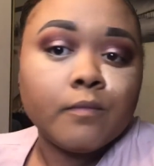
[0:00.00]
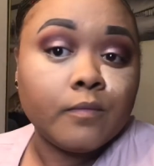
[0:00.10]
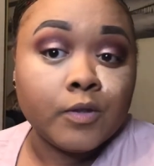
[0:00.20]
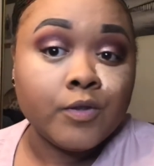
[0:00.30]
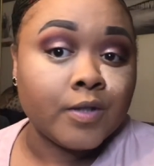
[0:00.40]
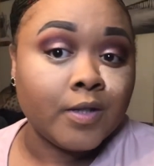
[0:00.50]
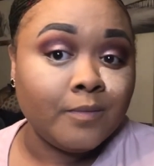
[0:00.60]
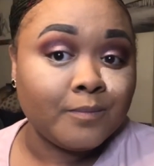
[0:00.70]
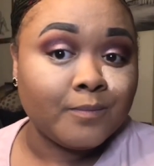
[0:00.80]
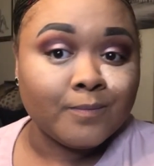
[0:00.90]
You see?
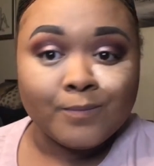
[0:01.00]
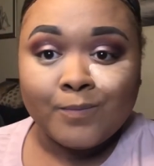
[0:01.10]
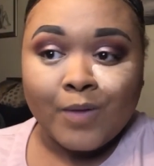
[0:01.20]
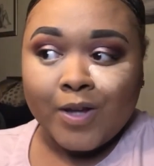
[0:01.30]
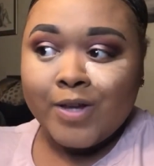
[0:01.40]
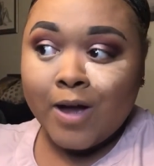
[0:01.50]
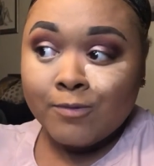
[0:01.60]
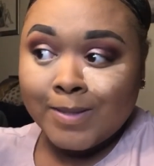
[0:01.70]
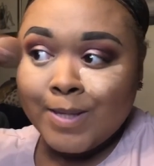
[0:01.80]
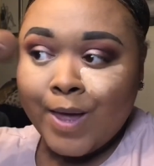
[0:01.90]
Y'all
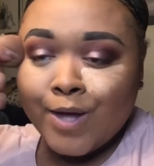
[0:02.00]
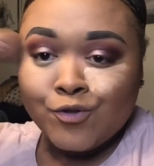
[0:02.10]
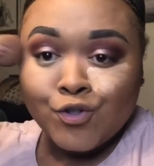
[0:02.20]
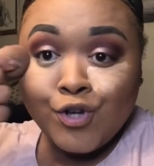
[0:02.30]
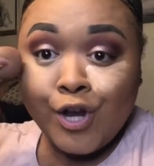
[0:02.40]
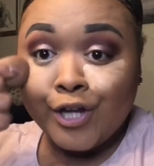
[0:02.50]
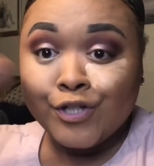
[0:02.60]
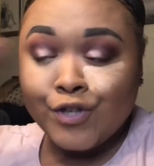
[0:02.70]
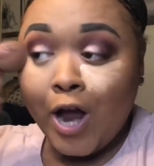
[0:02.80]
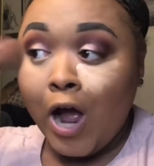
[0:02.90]
see that shit?
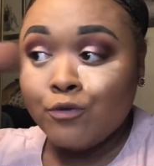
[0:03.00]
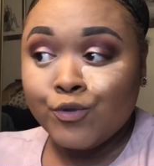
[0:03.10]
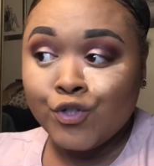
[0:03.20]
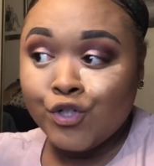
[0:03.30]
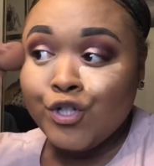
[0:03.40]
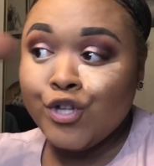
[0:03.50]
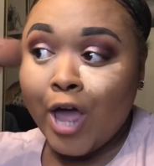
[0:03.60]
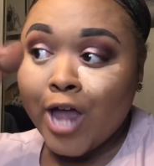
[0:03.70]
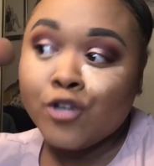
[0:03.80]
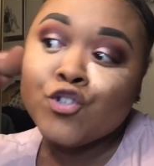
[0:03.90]
Y'all see
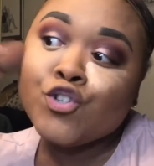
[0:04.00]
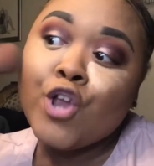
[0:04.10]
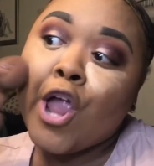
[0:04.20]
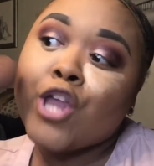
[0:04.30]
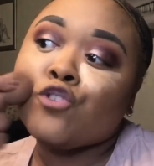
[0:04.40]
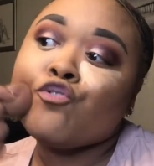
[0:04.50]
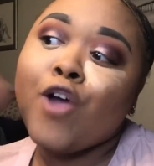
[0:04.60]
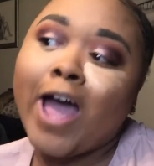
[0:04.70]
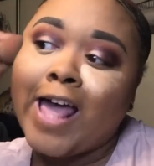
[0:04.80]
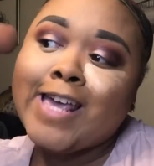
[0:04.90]
that shit
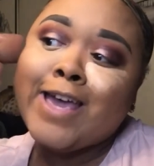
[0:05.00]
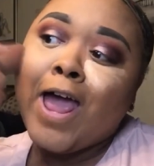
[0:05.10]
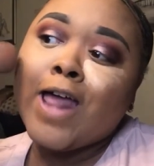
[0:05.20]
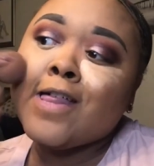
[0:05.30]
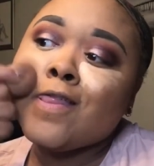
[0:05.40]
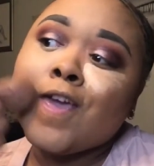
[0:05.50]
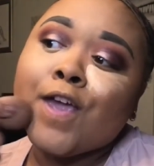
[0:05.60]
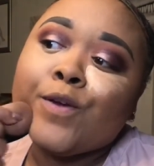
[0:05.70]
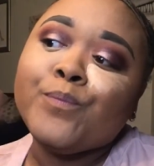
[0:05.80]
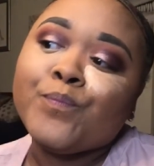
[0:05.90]
right there?